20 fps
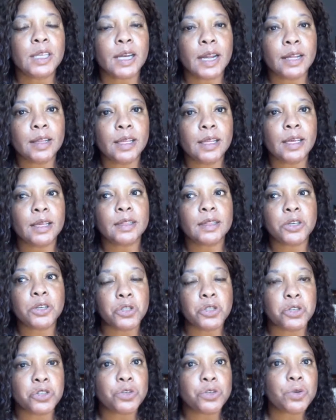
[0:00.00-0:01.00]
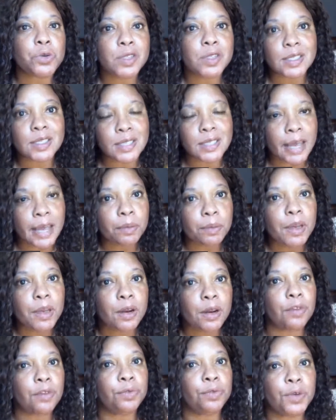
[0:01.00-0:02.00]
And I think there's a certain
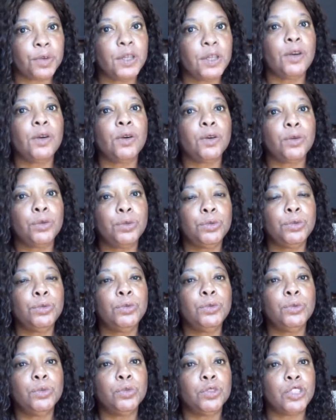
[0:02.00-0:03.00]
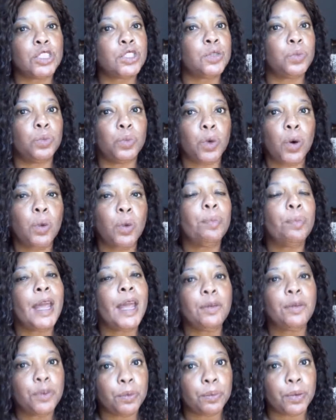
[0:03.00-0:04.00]
segment of reader who just won't
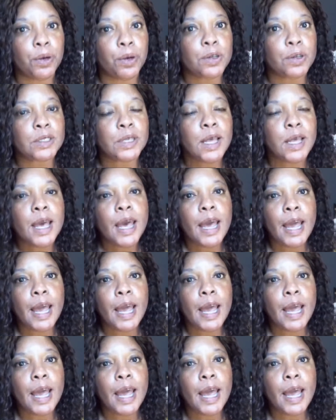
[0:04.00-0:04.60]
pay for books.